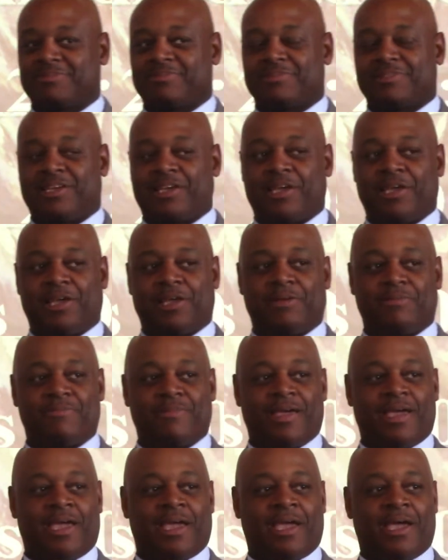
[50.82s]

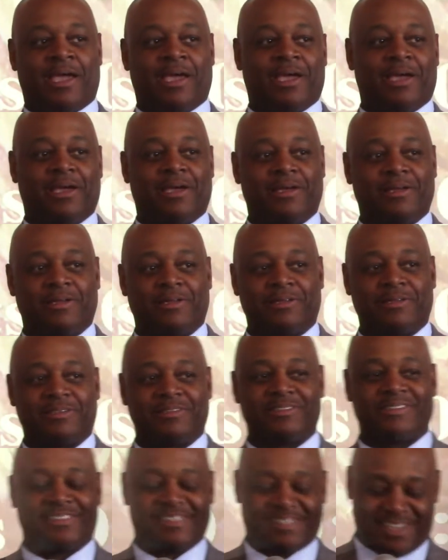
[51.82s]

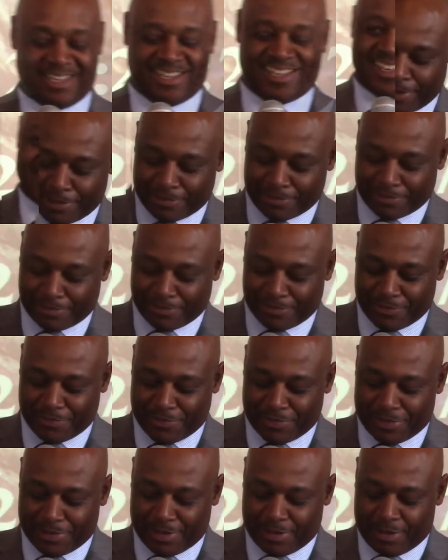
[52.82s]
Amen. Hey.
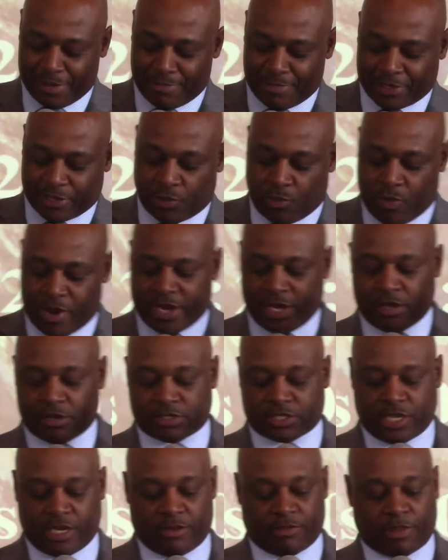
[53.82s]
But the window
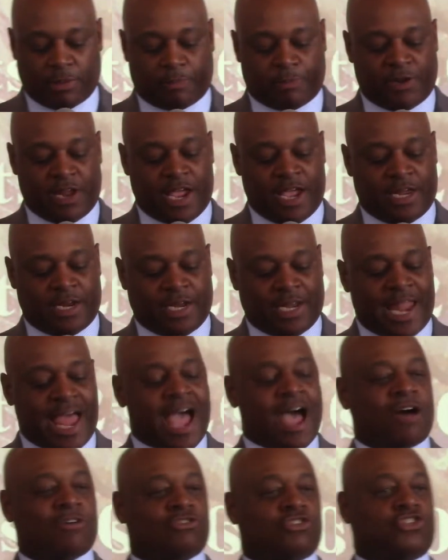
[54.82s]
seat of the plane
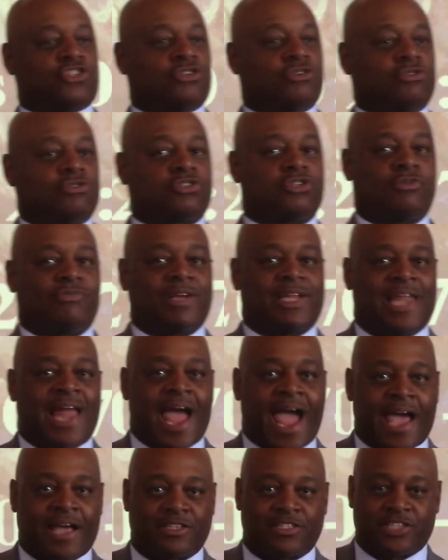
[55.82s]
allows you to
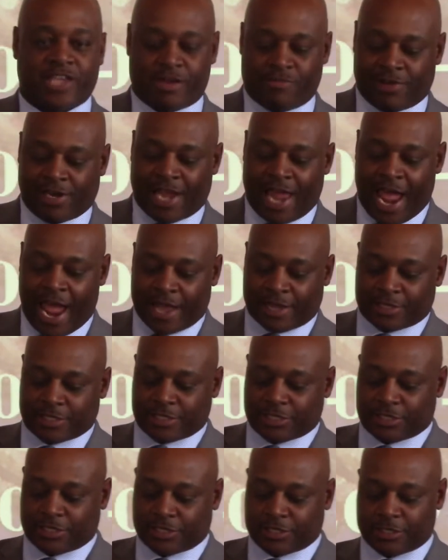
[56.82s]
relax. Say
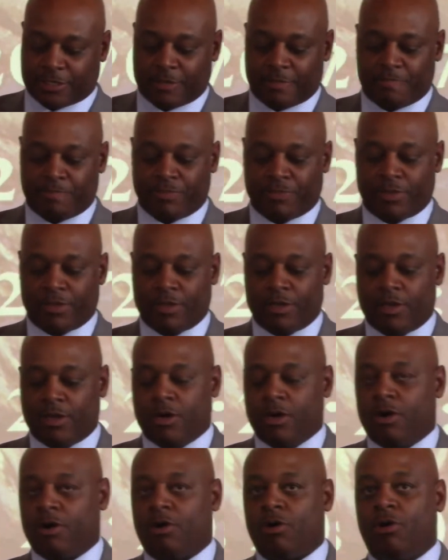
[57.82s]
relax.
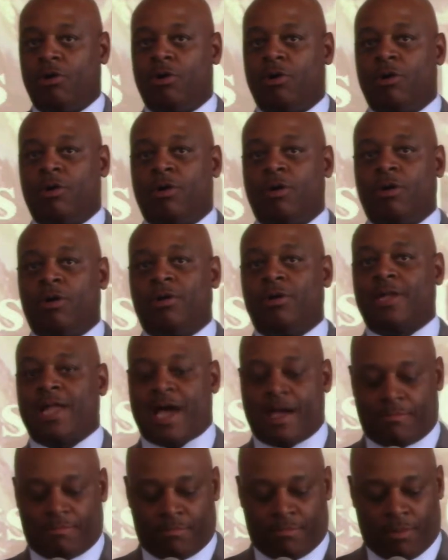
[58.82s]
A whole
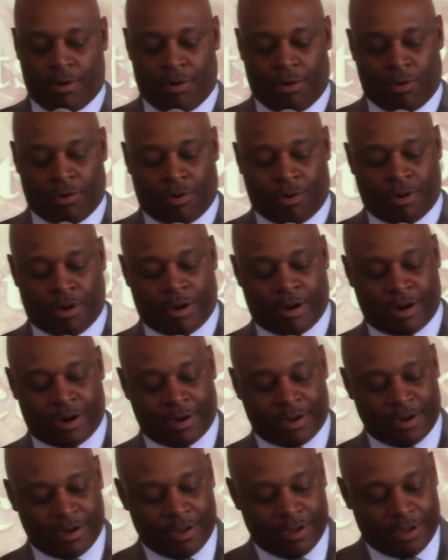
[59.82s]
lot
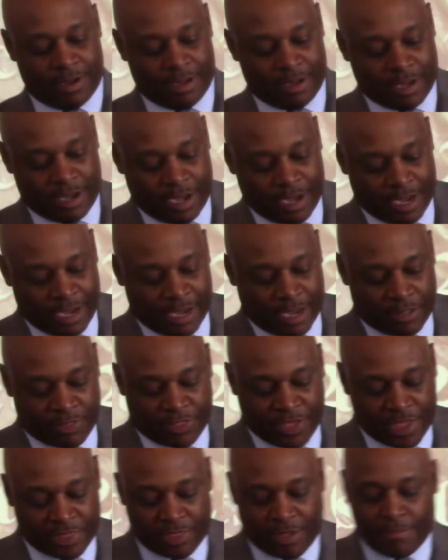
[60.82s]
more
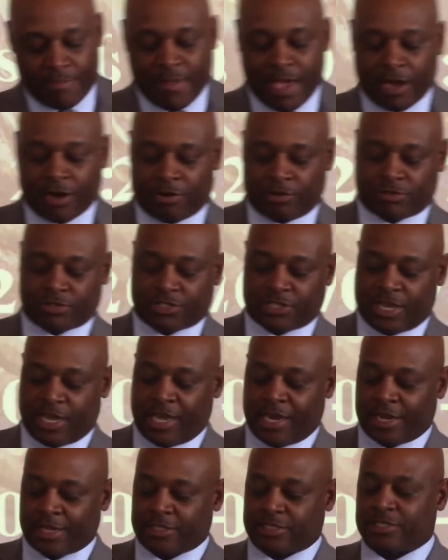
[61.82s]
than the middle
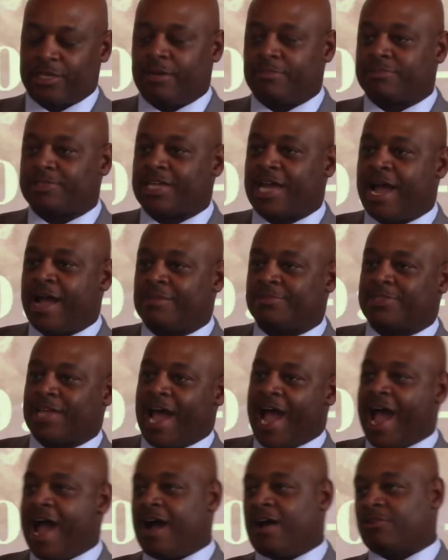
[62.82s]
seat and sometimes
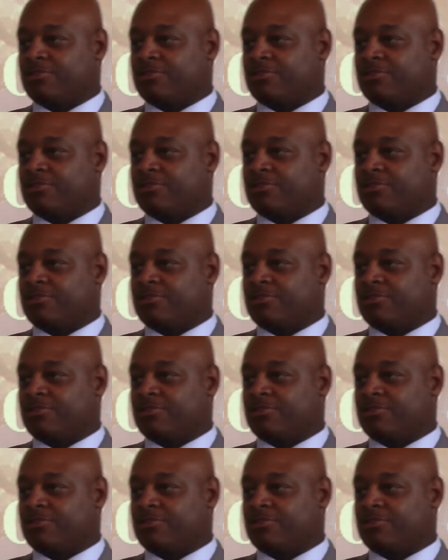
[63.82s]
the aisle